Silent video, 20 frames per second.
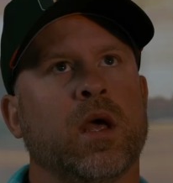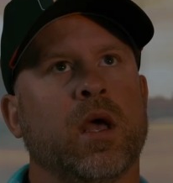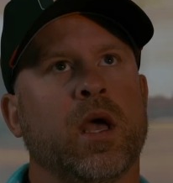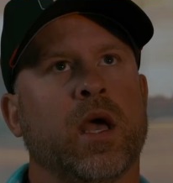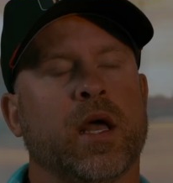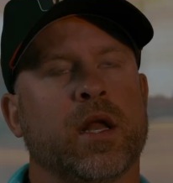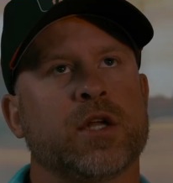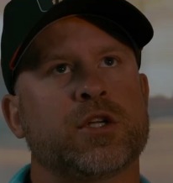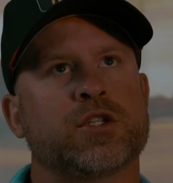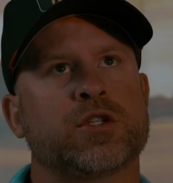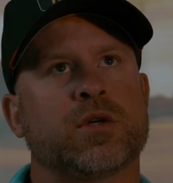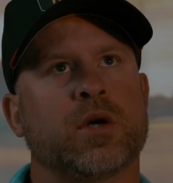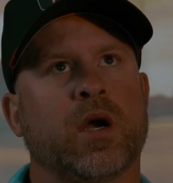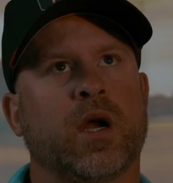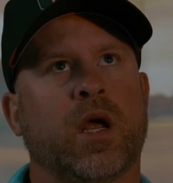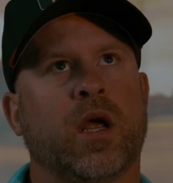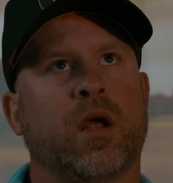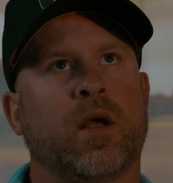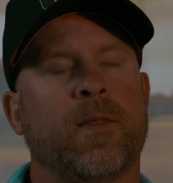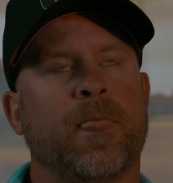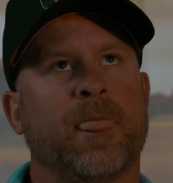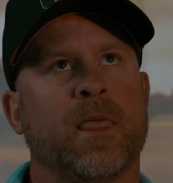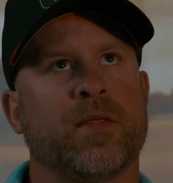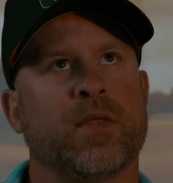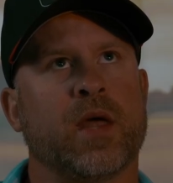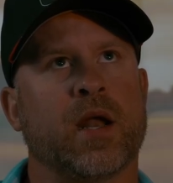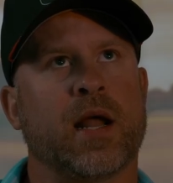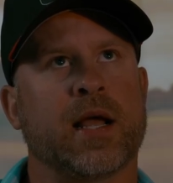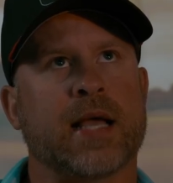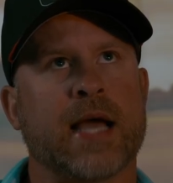hit it straight, and
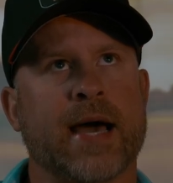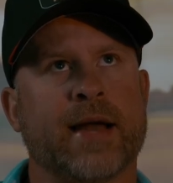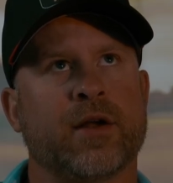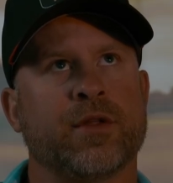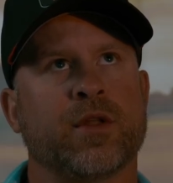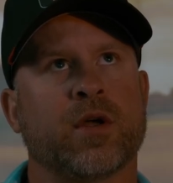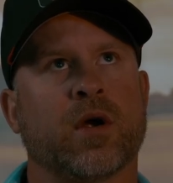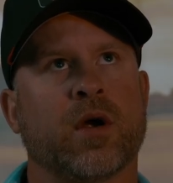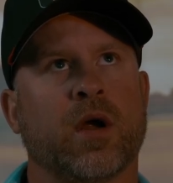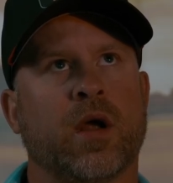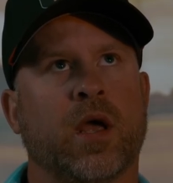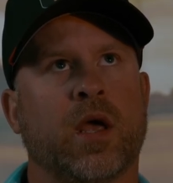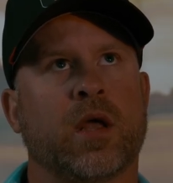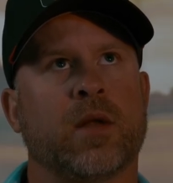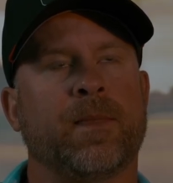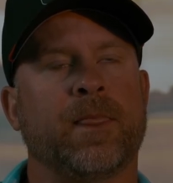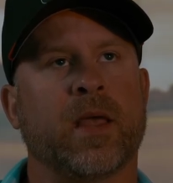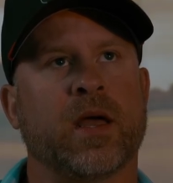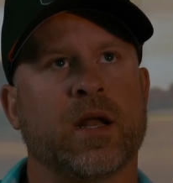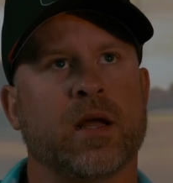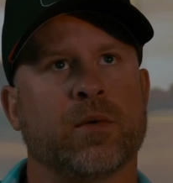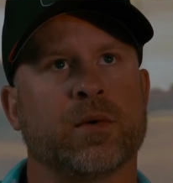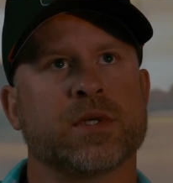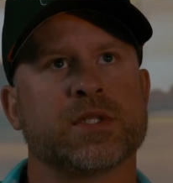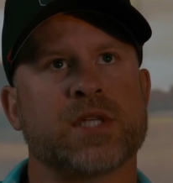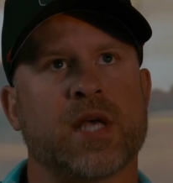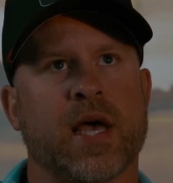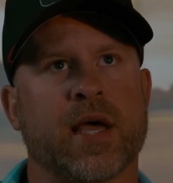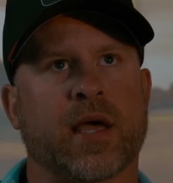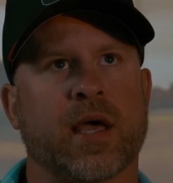then I got on the green, and it
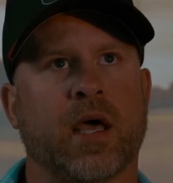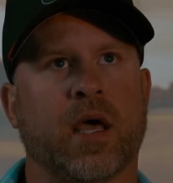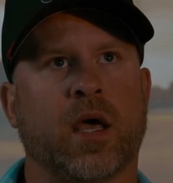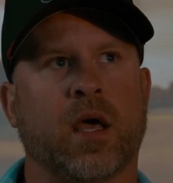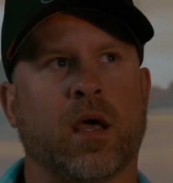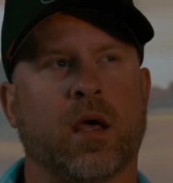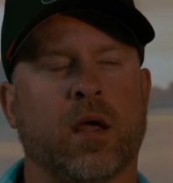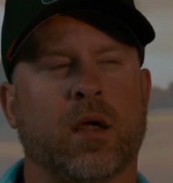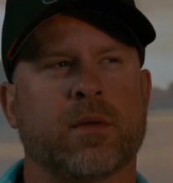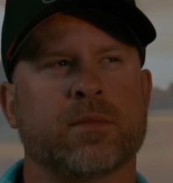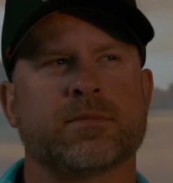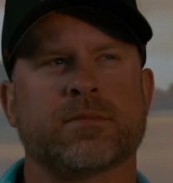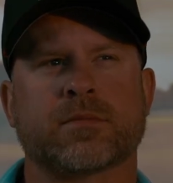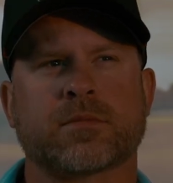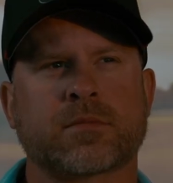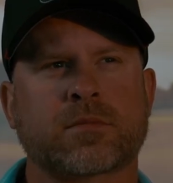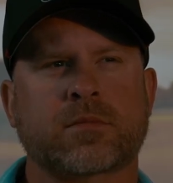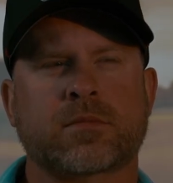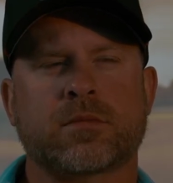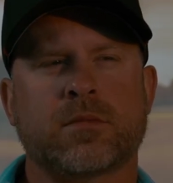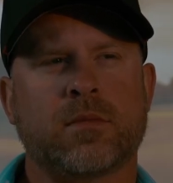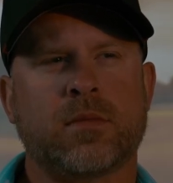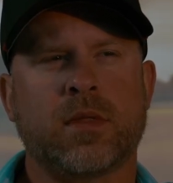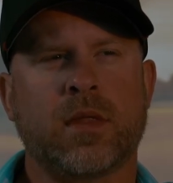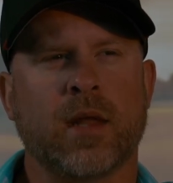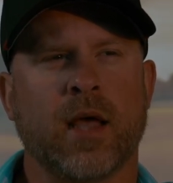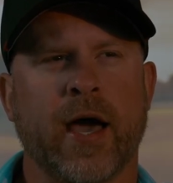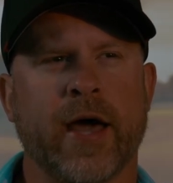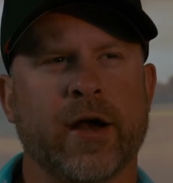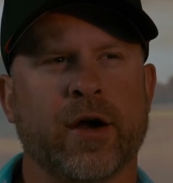was like a,
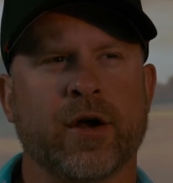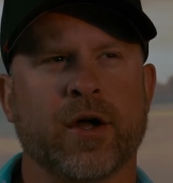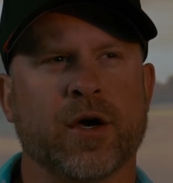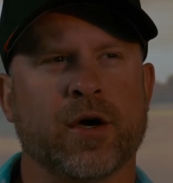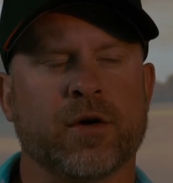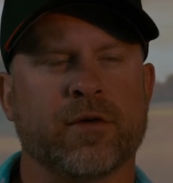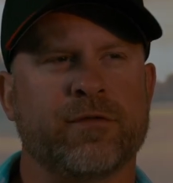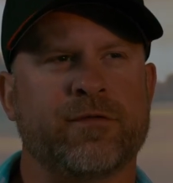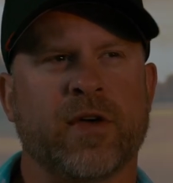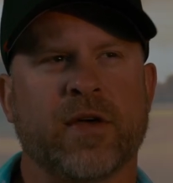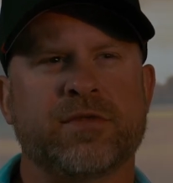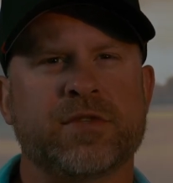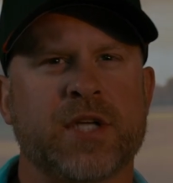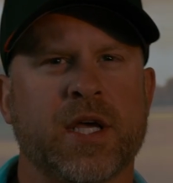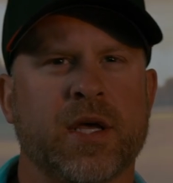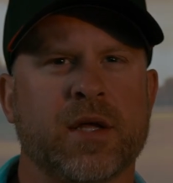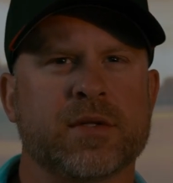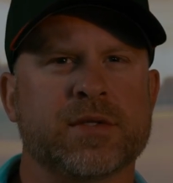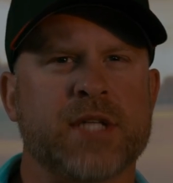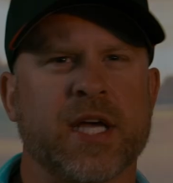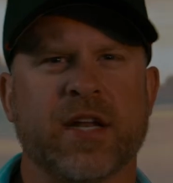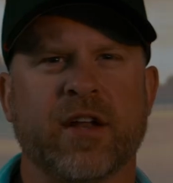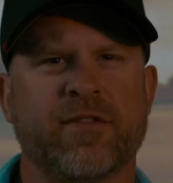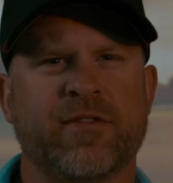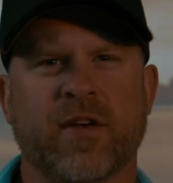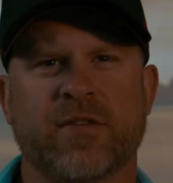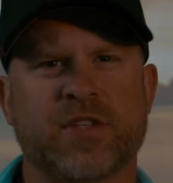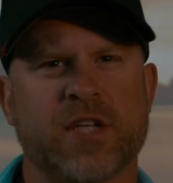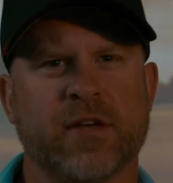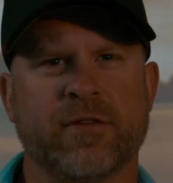I don't know, 10 to
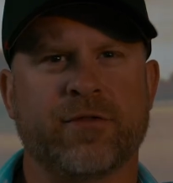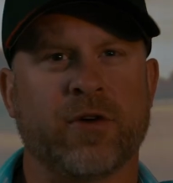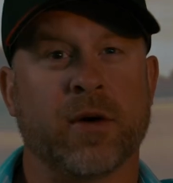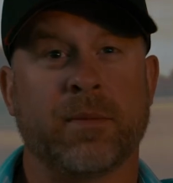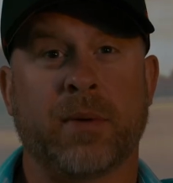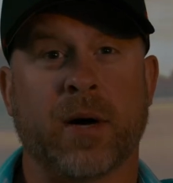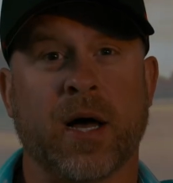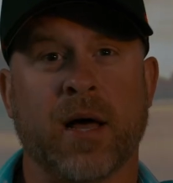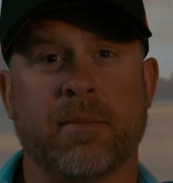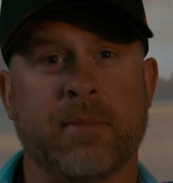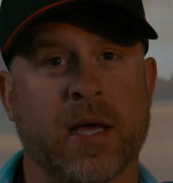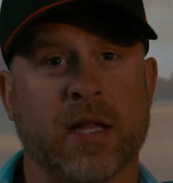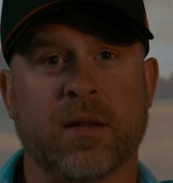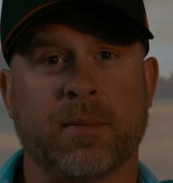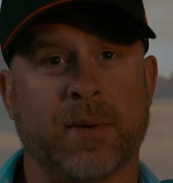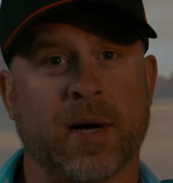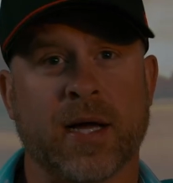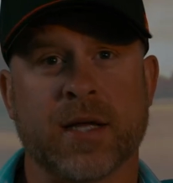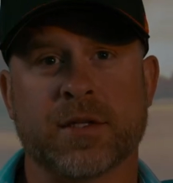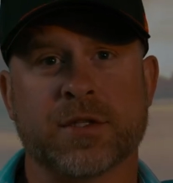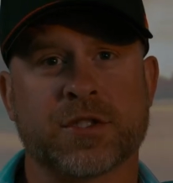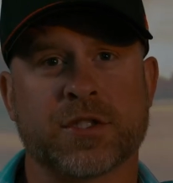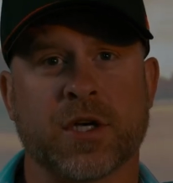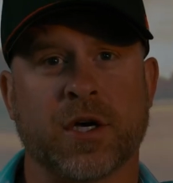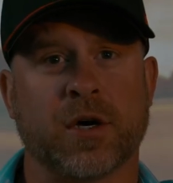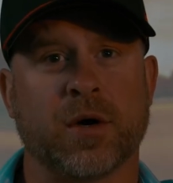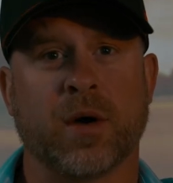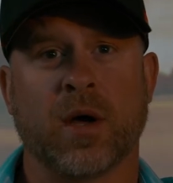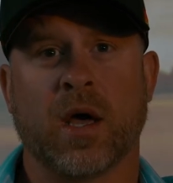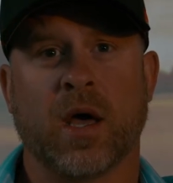15 foot putt, made the putt.
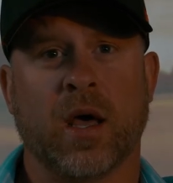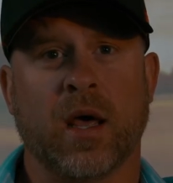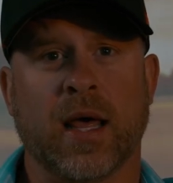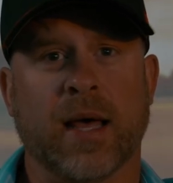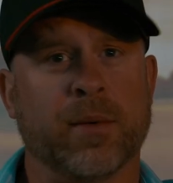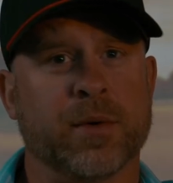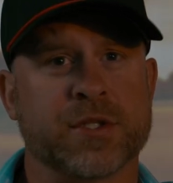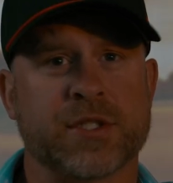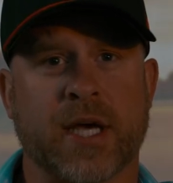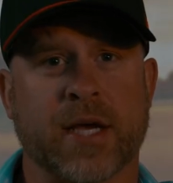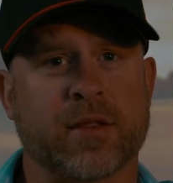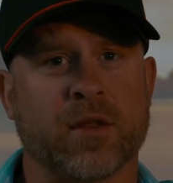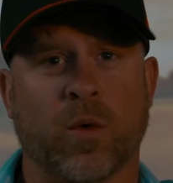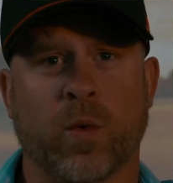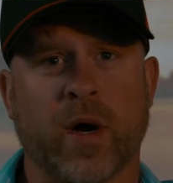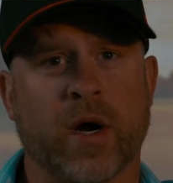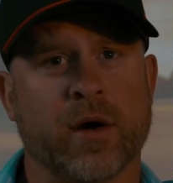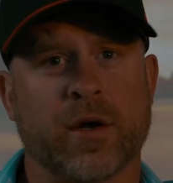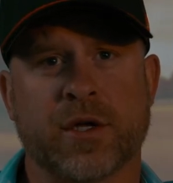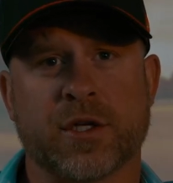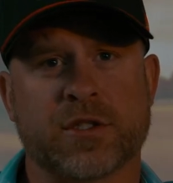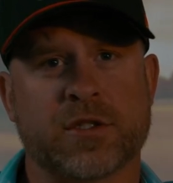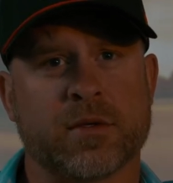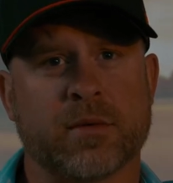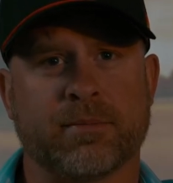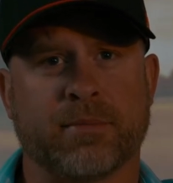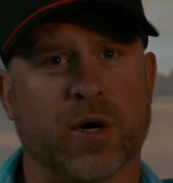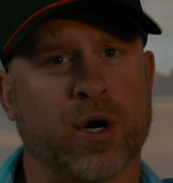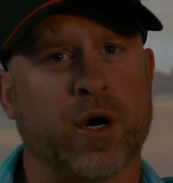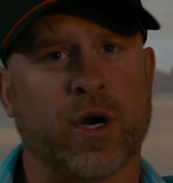So it was like the
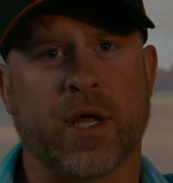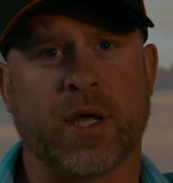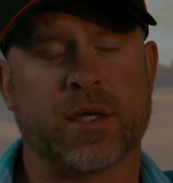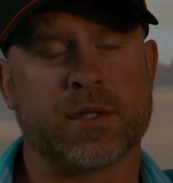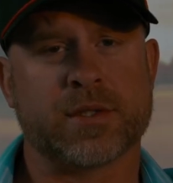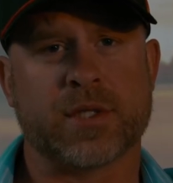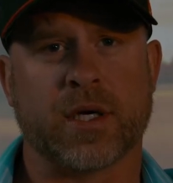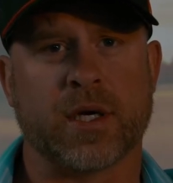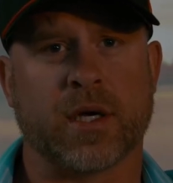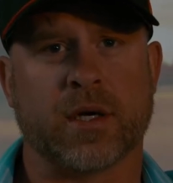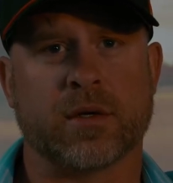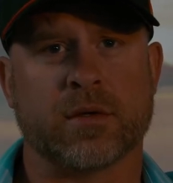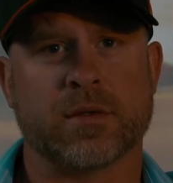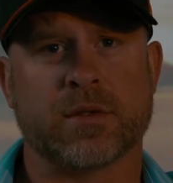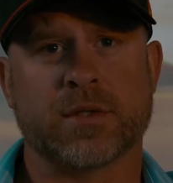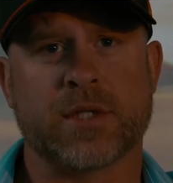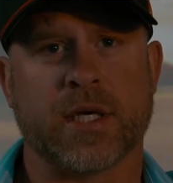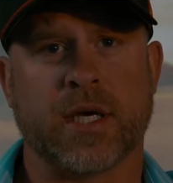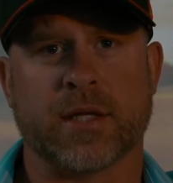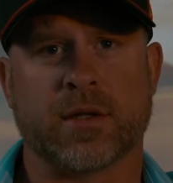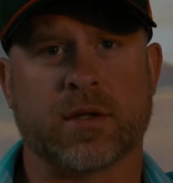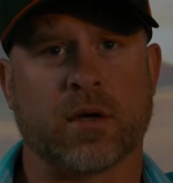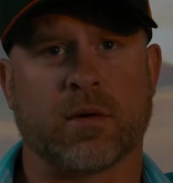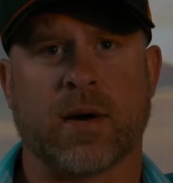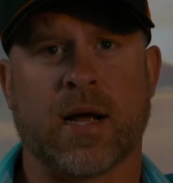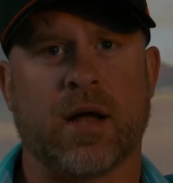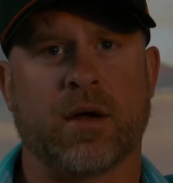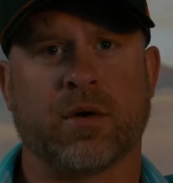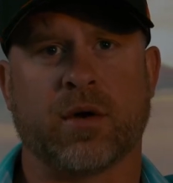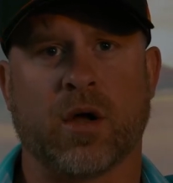weirdest birdie to get the
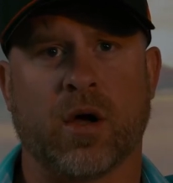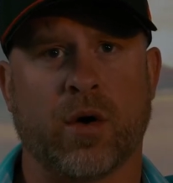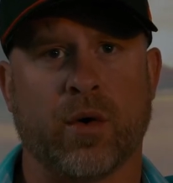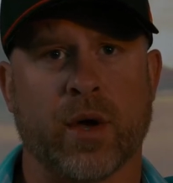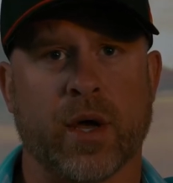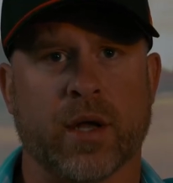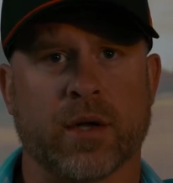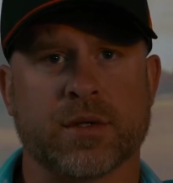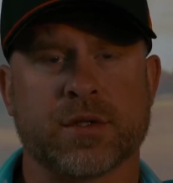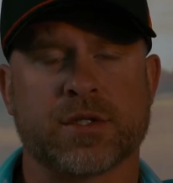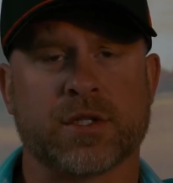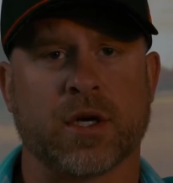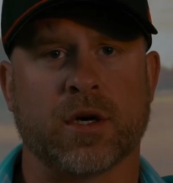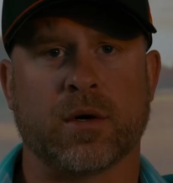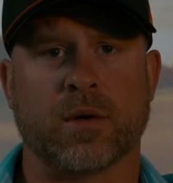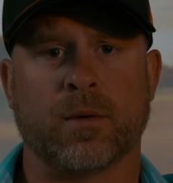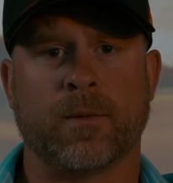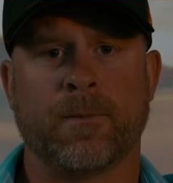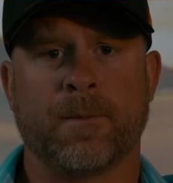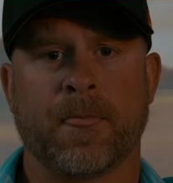round going. So